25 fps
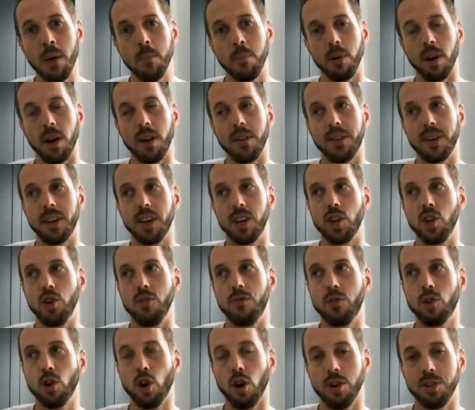but I think
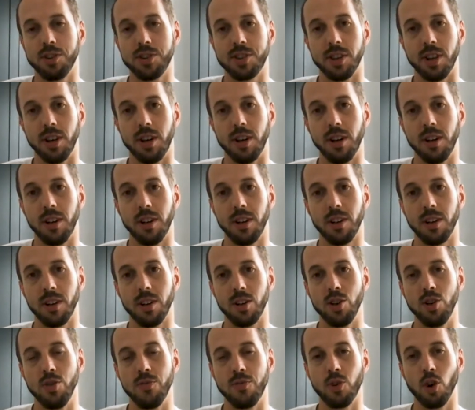you've got to
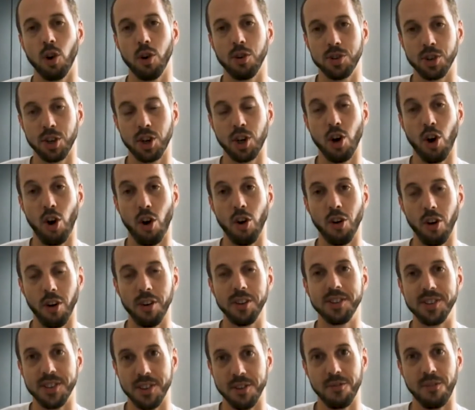cotton
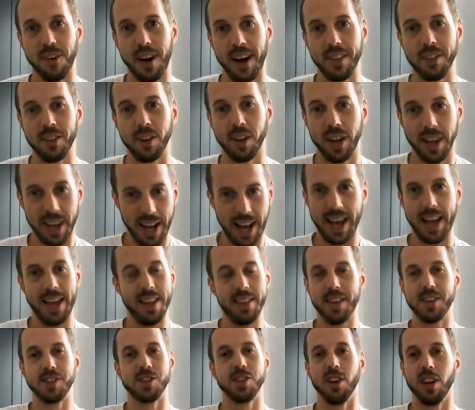on to the fact that
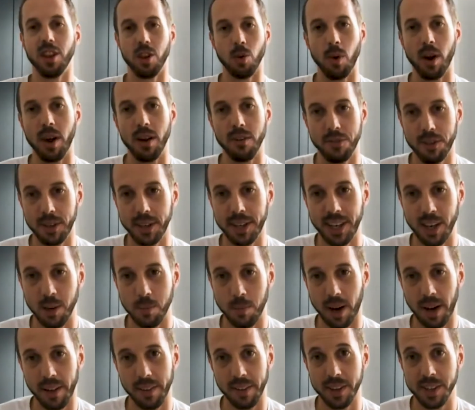there's another way of thinking
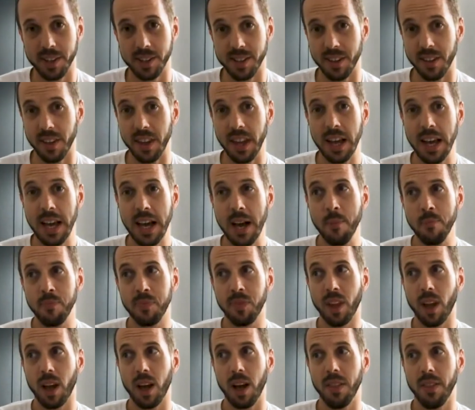about this, and
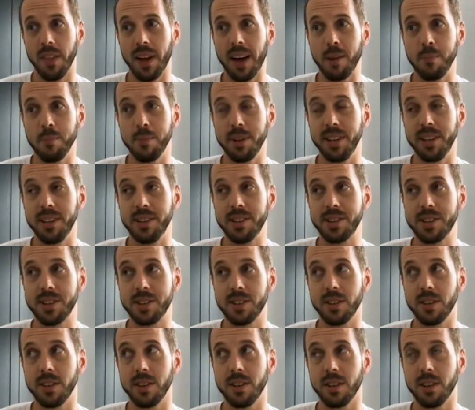that means
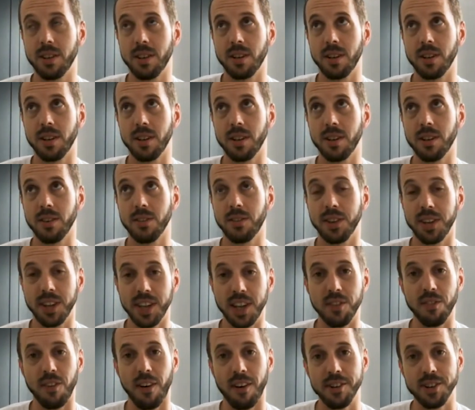
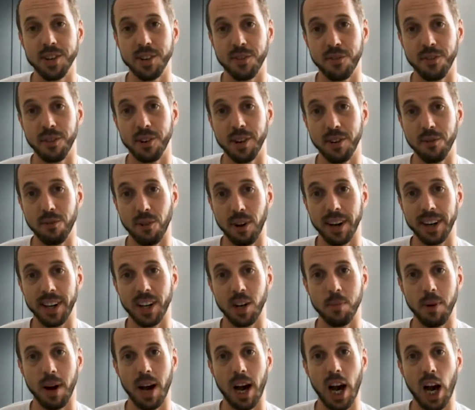thinking very differently,
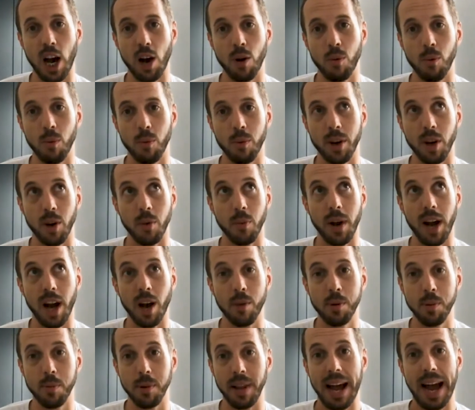frankly, about how, you know, how
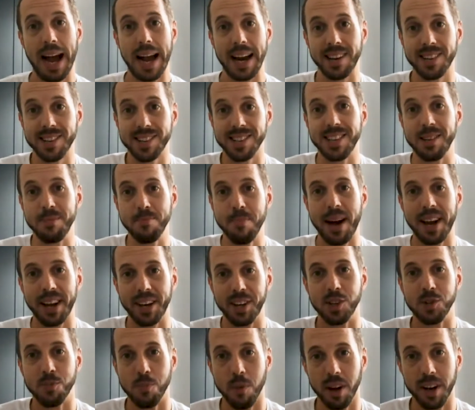people actually
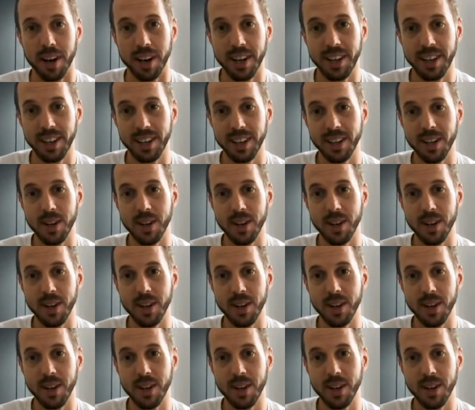manage money,